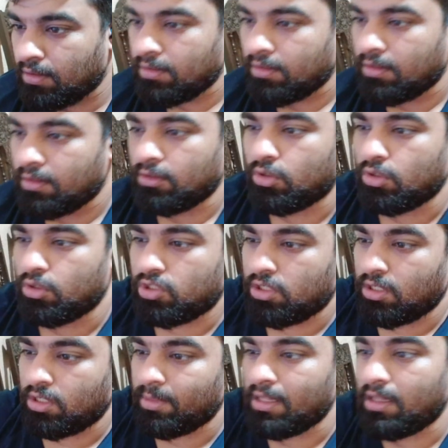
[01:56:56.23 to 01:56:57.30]
Good stream,
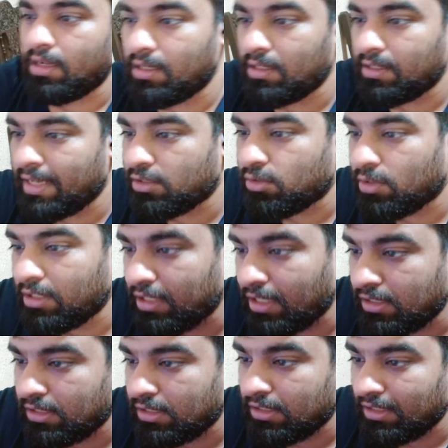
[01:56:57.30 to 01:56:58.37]
Nathan. Until next one.
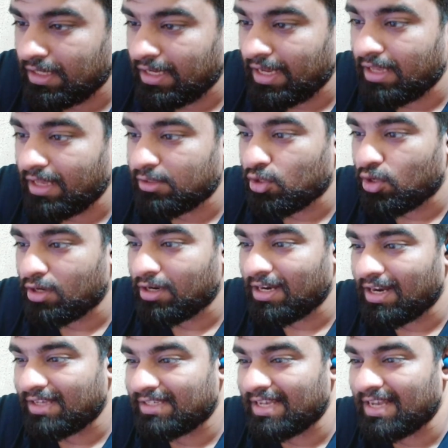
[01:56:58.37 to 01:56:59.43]
Yes, Kane is called
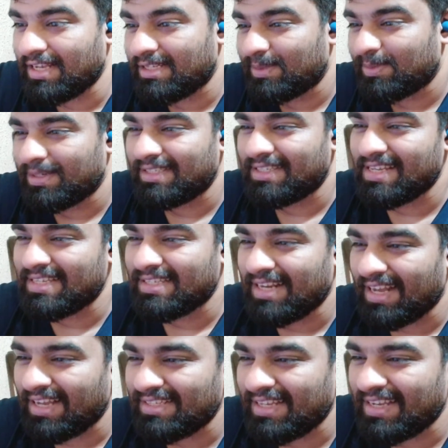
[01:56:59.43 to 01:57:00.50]
glass ankles because he has
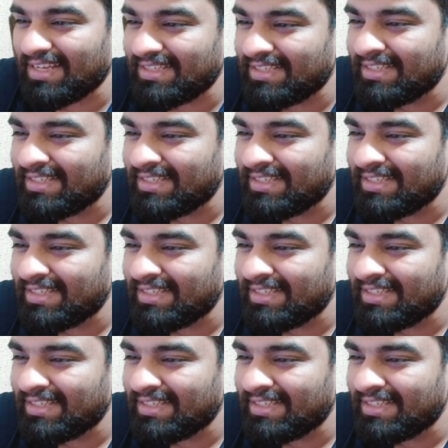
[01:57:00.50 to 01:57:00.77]
glass ankles.